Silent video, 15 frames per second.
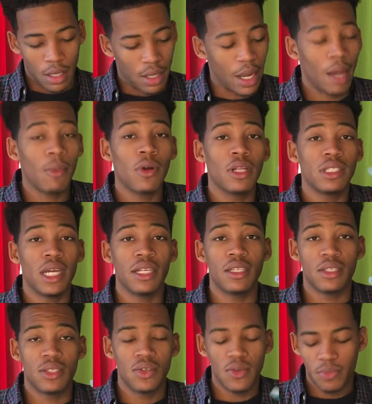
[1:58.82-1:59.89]
Now I'm going to take
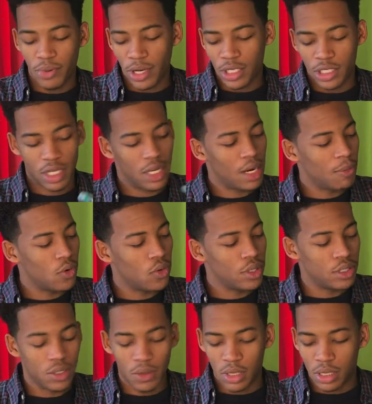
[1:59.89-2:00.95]
this toothbrush and I'm going
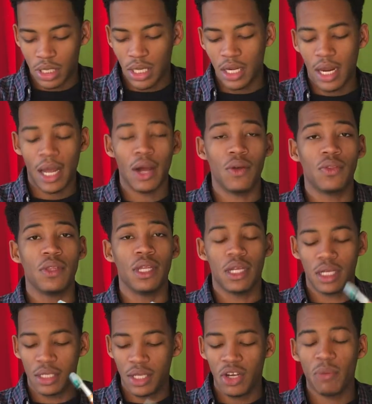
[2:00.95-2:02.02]
to clean out the
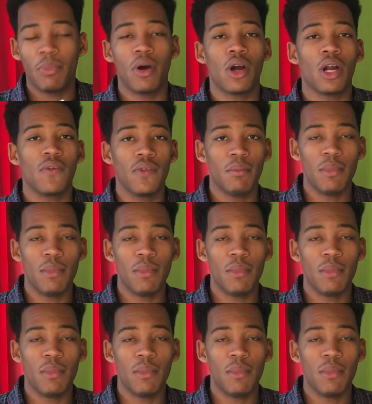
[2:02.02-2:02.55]
clear part of the